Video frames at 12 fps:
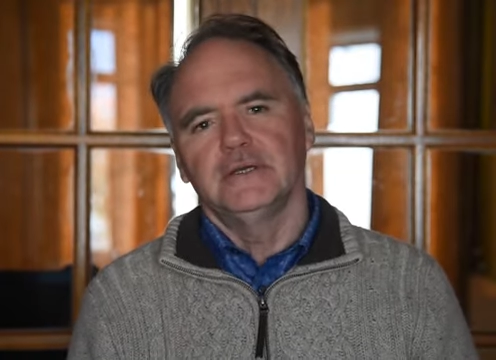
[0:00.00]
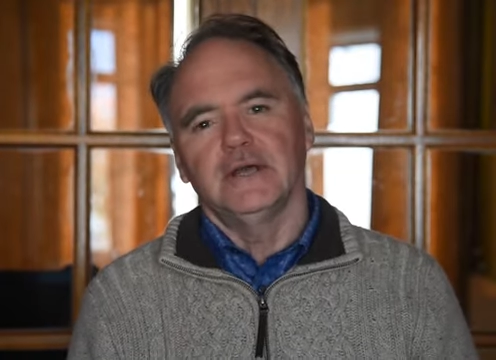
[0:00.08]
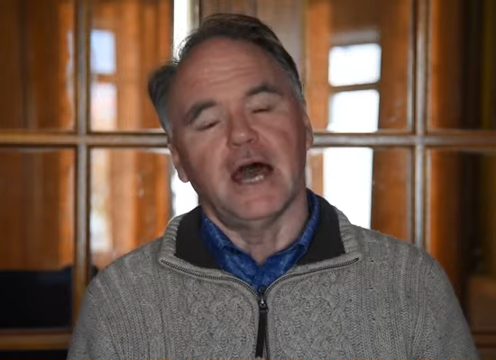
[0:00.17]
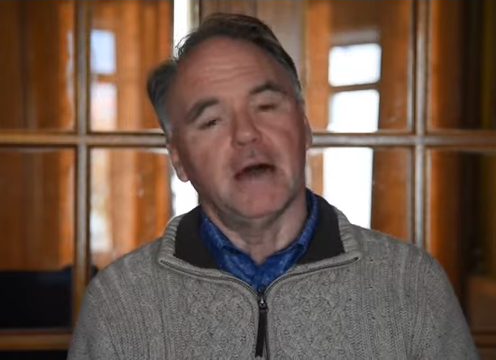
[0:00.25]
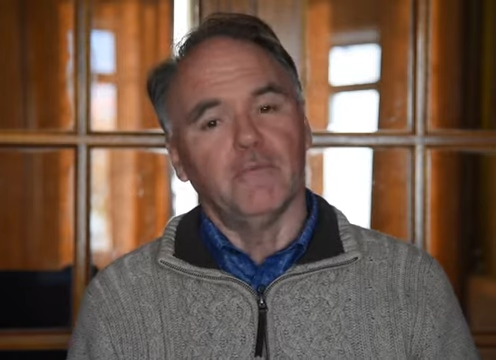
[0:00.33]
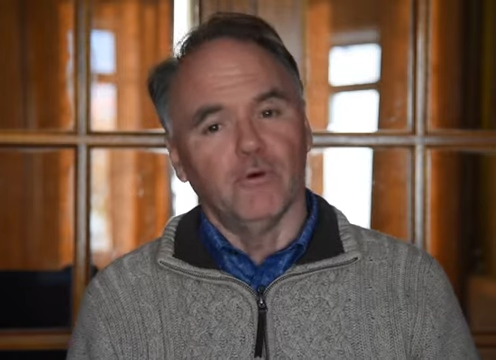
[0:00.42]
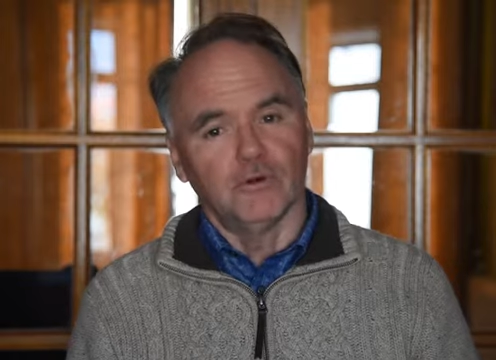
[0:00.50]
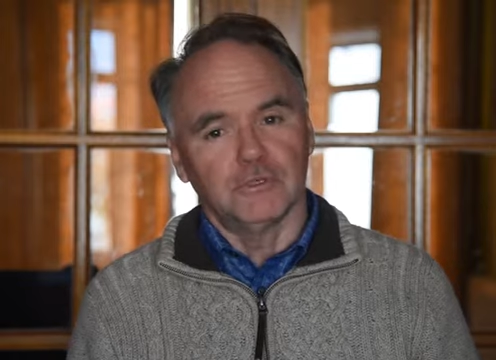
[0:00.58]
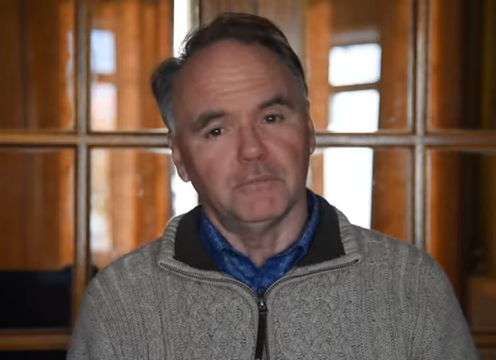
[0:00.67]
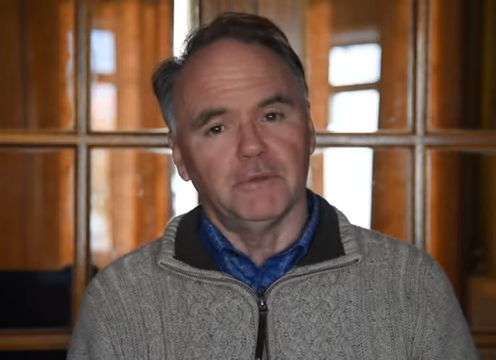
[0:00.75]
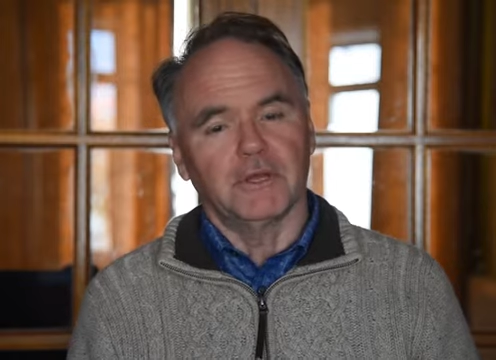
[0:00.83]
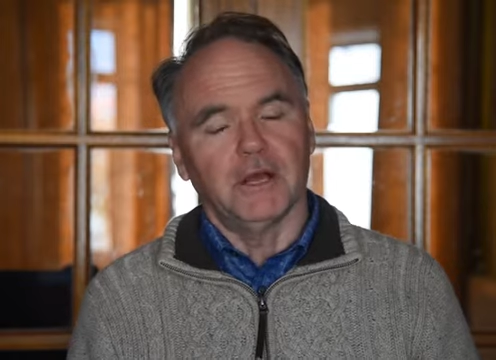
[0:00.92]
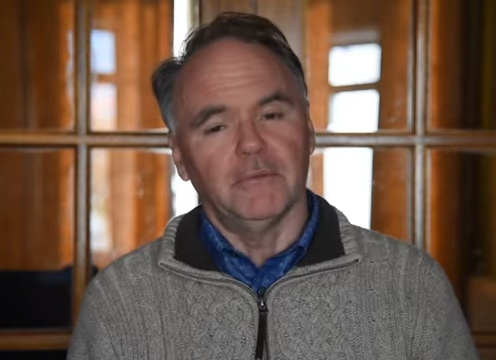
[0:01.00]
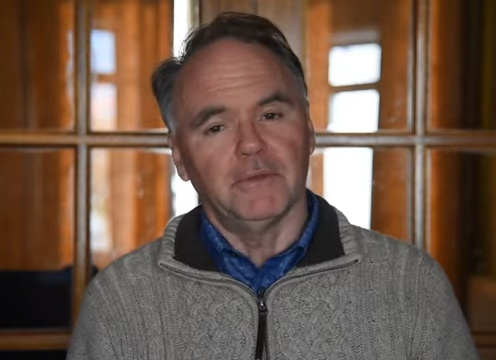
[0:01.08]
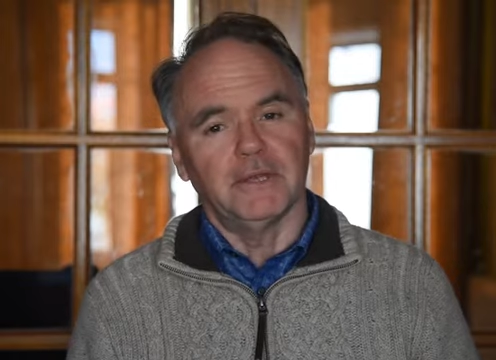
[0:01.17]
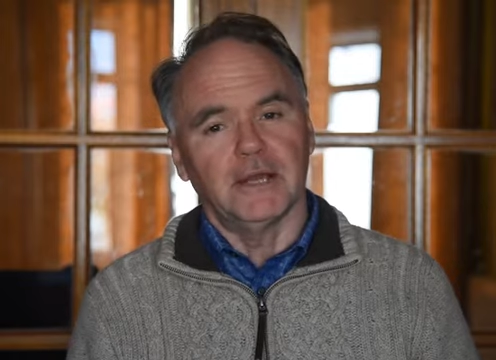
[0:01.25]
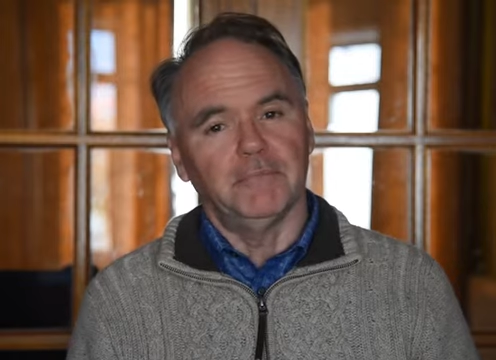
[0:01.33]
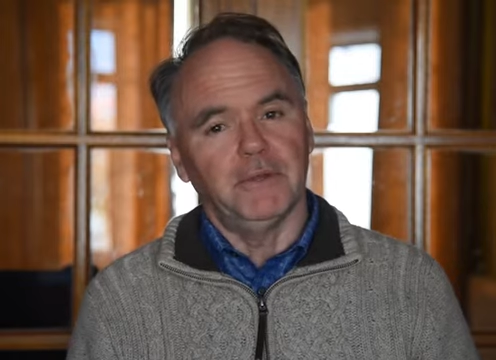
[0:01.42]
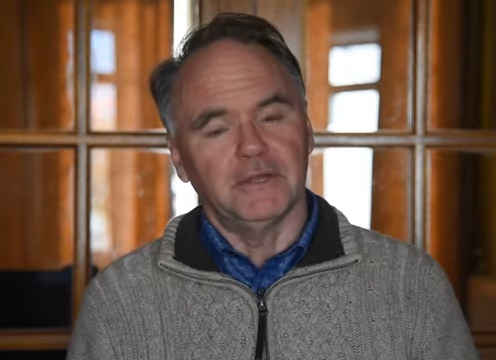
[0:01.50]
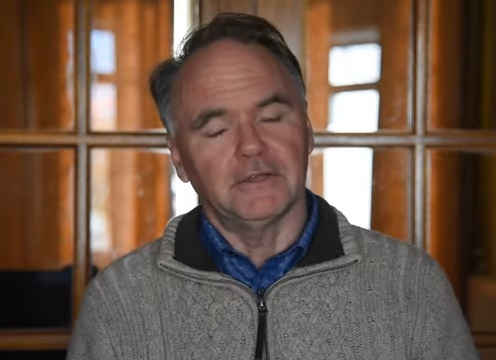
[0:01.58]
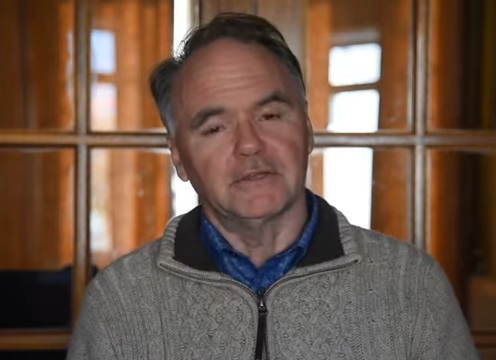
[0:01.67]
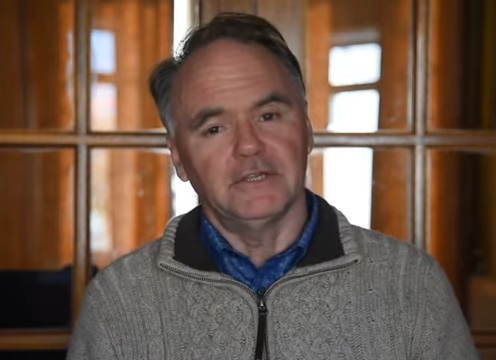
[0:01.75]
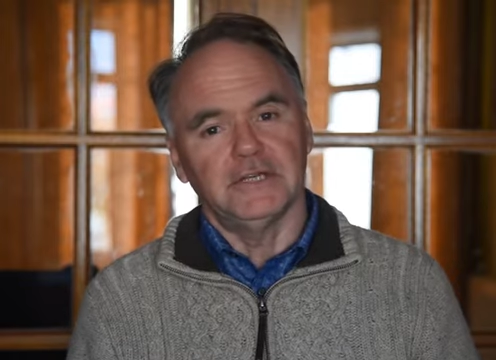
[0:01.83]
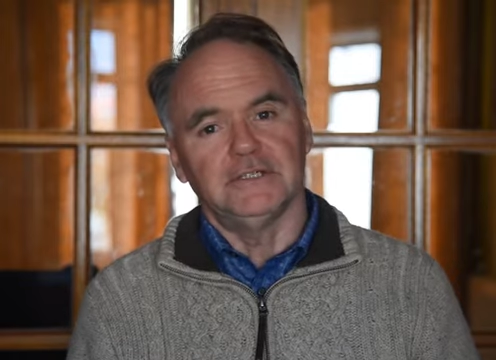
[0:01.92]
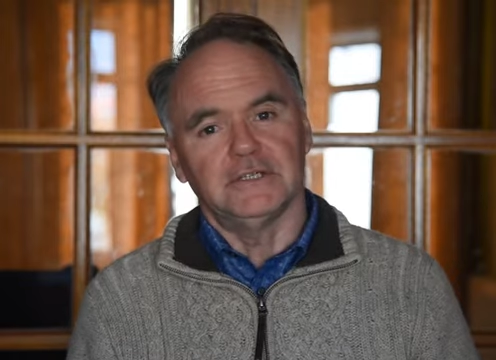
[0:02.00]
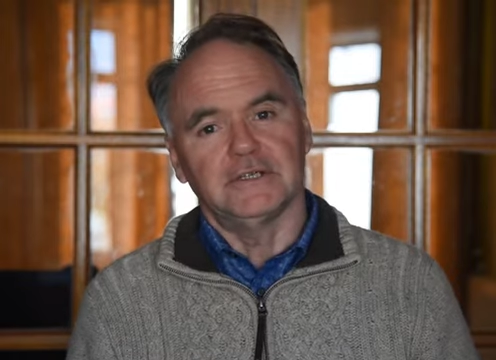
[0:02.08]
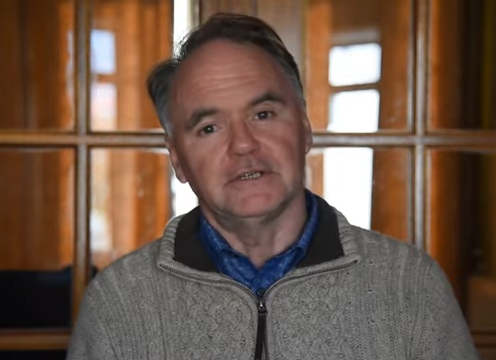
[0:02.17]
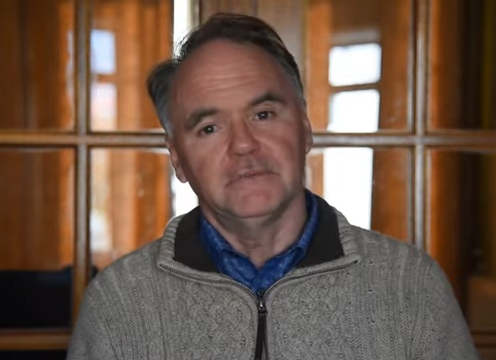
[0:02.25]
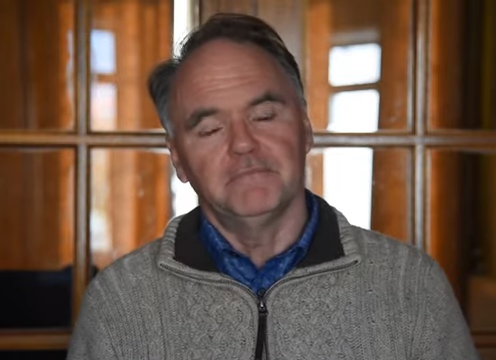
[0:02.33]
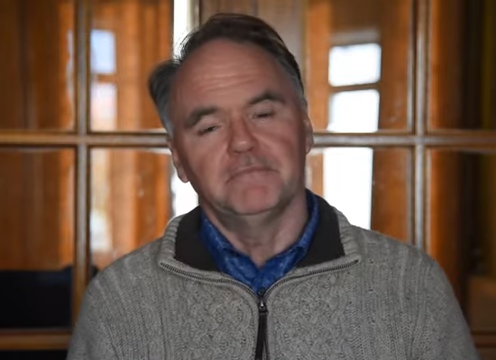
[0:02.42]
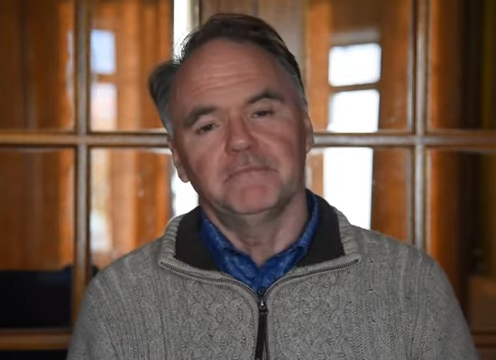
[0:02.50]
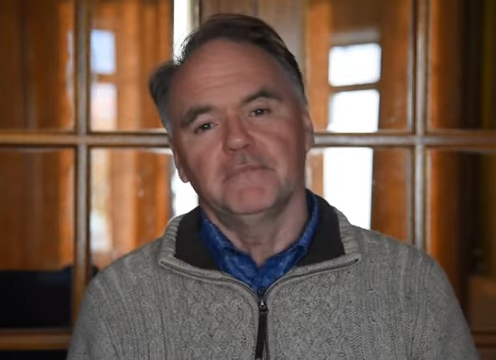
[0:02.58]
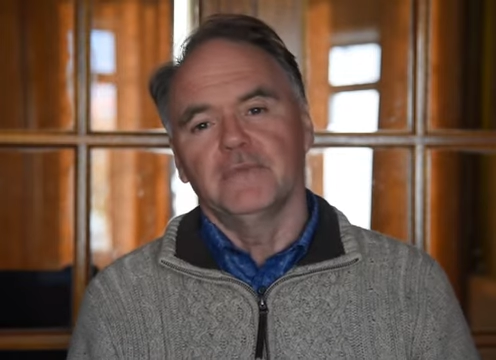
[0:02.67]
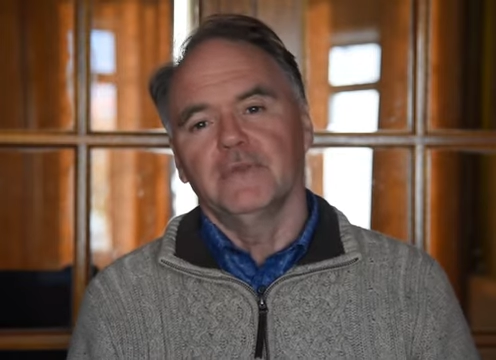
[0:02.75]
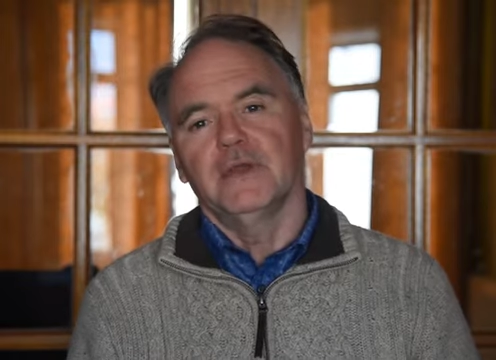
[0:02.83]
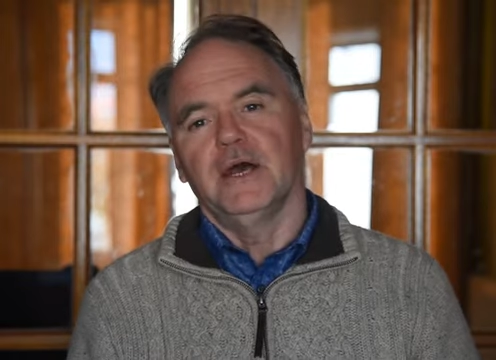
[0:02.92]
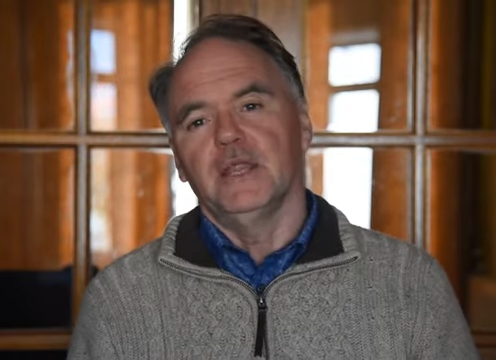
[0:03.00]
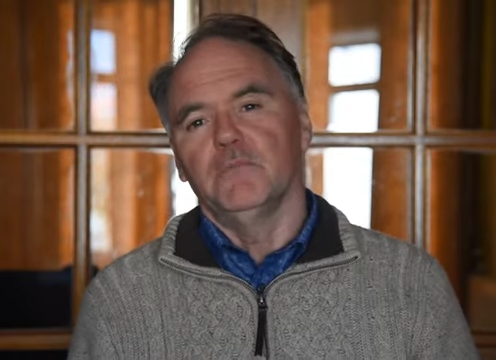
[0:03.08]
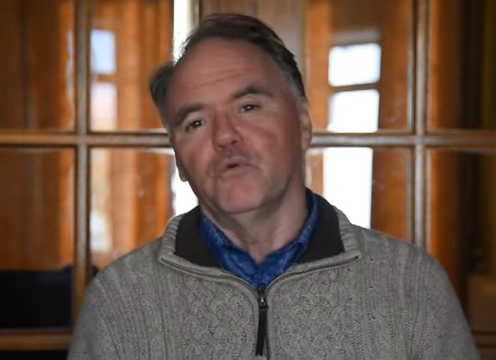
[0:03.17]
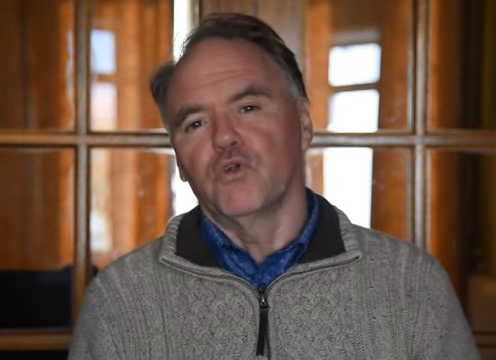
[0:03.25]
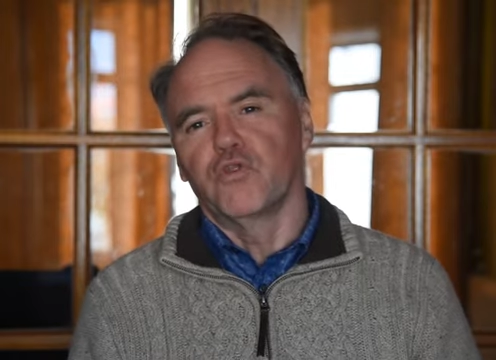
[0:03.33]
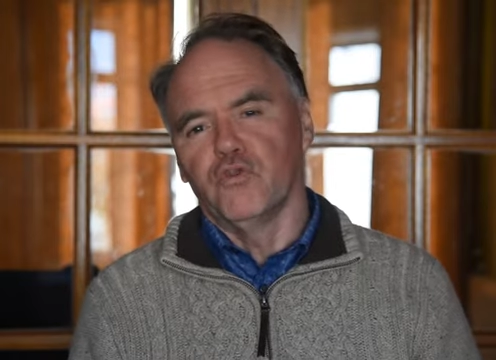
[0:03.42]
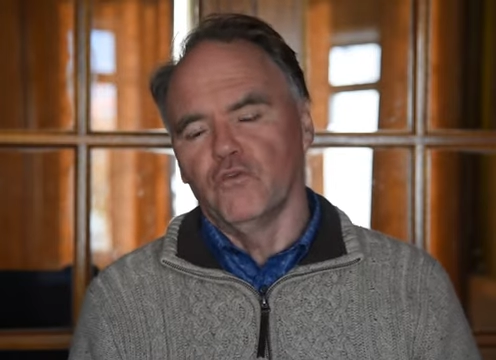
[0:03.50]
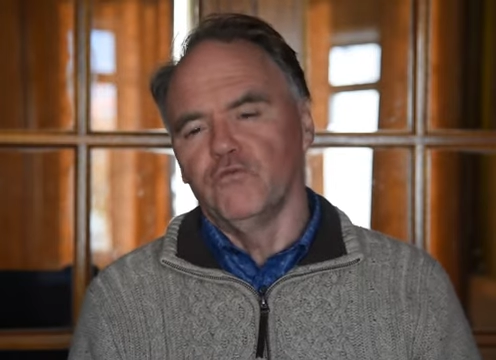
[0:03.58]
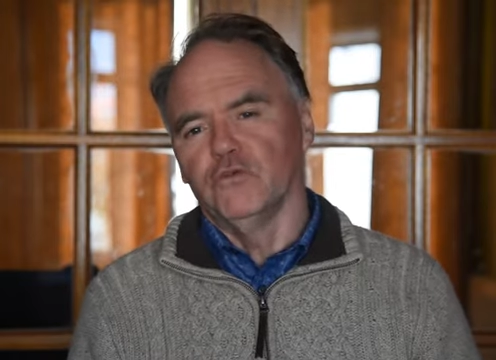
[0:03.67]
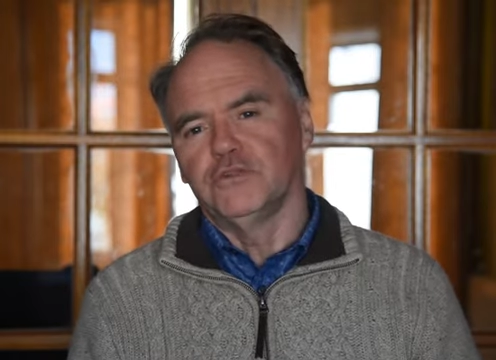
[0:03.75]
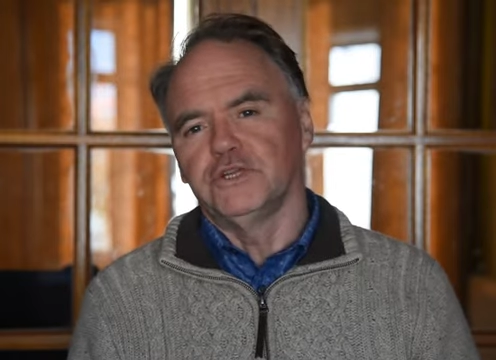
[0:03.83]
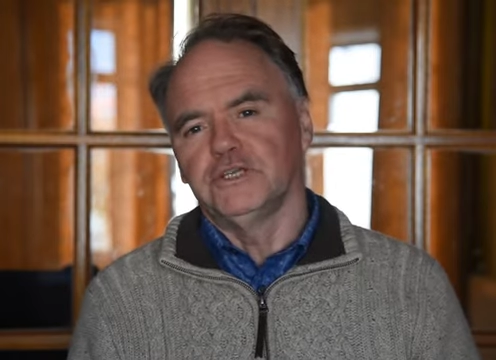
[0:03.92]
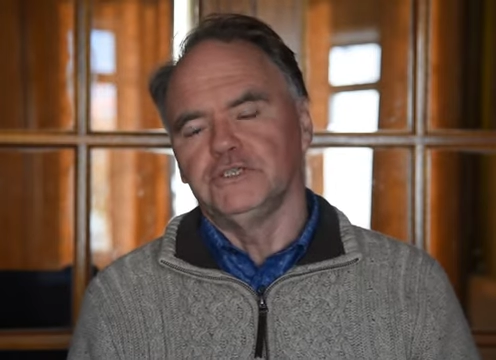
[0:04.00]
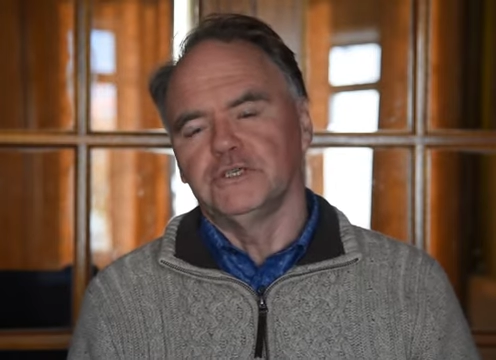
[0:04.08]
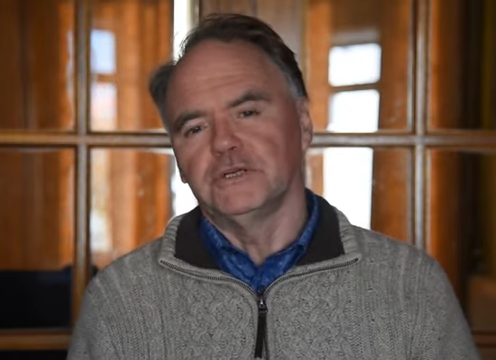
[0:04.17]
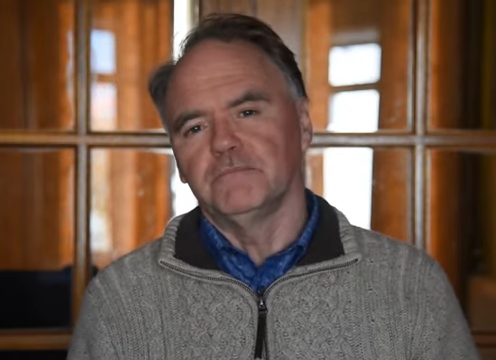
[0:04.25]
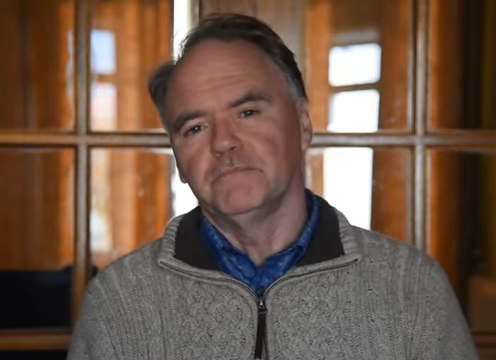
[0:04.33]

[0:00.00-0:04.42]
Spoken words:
I'm also becoming a better teacher and a more thoughtful teacher